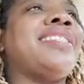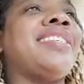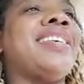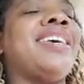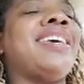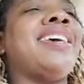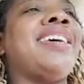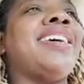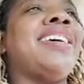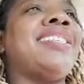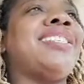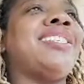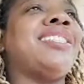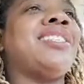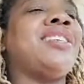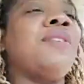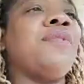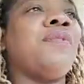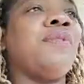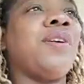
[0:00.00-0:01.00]

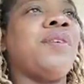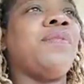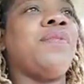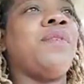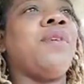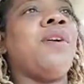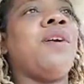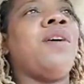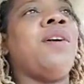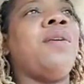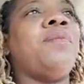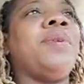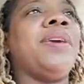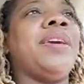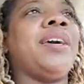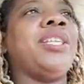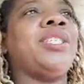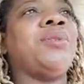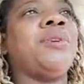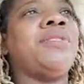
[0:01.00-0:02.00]
it's a free-for-all,
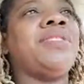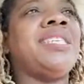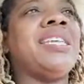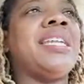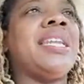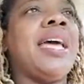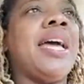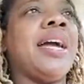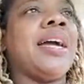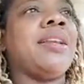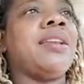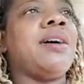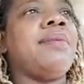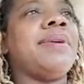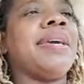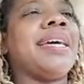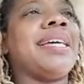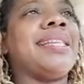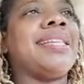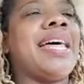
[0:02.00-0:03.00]
because we've seen
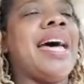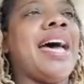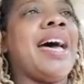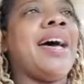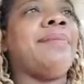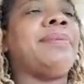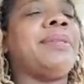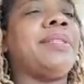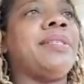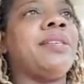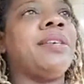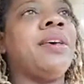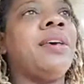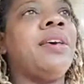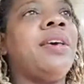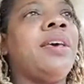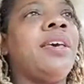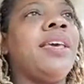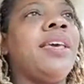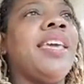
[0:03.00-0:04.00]
economic collapse
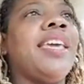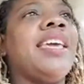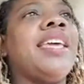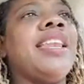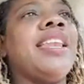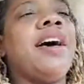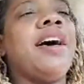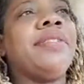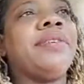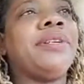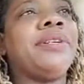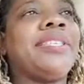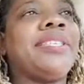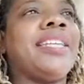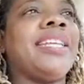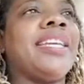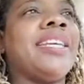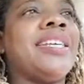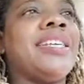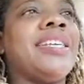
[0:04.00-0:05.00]
in other
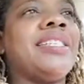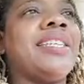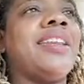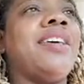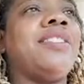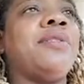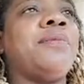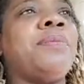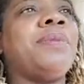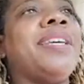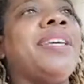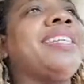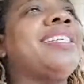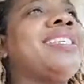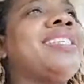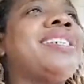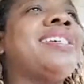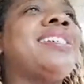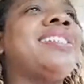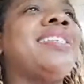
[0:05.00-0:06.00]
cities and other
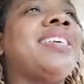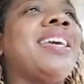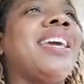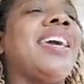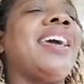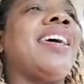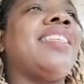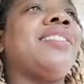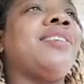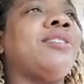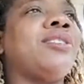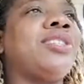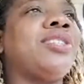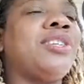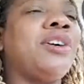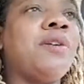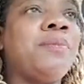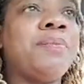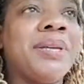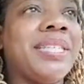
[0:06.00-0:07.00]
places, and there's
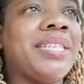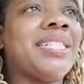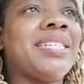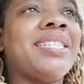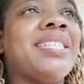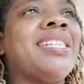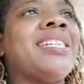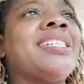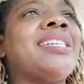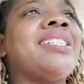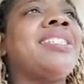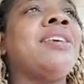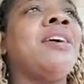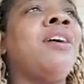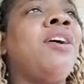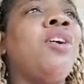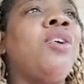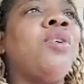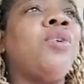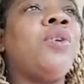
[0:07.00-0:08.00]
still businesses.
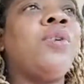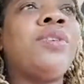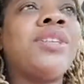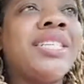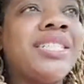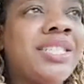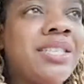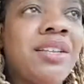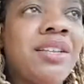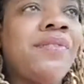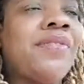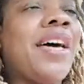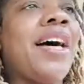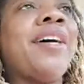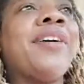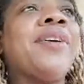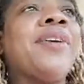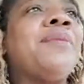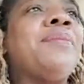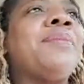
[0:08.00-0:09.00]
Gold is still
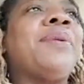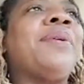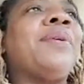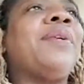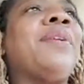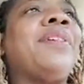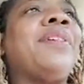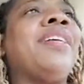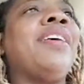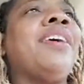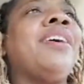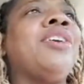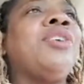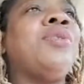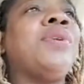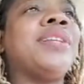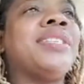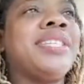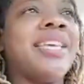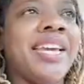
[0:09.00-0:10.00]
valuable.
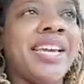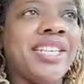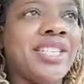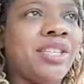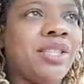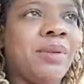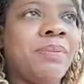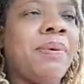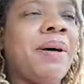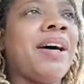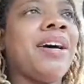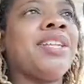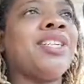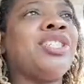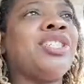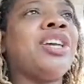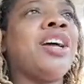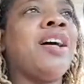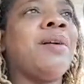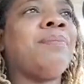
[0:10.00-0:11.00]
You can take it to the
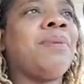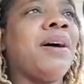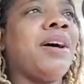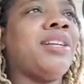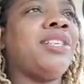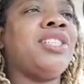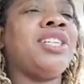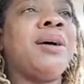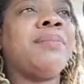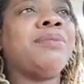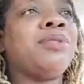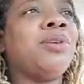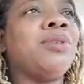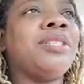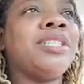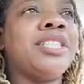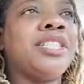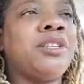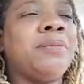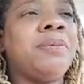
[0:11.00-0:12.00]
pawn shop. Pawn shops
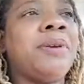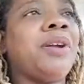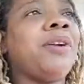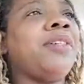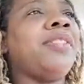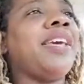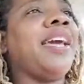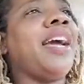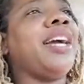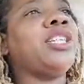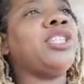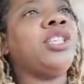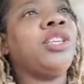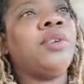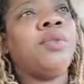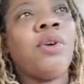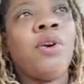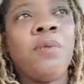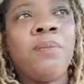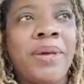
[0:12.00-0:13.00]
don't disappear. They
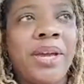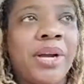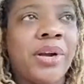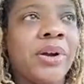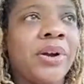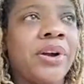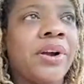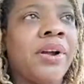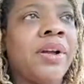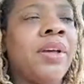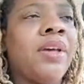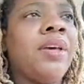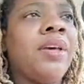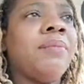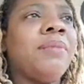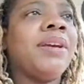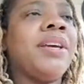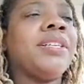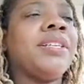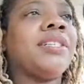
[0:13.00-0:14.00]
actually grow bigger,
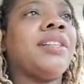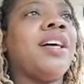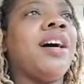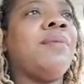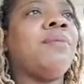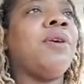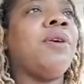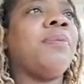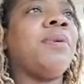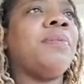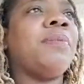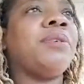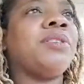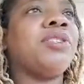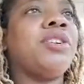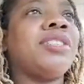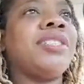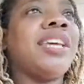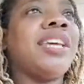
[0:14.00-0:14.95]
because a lot more people start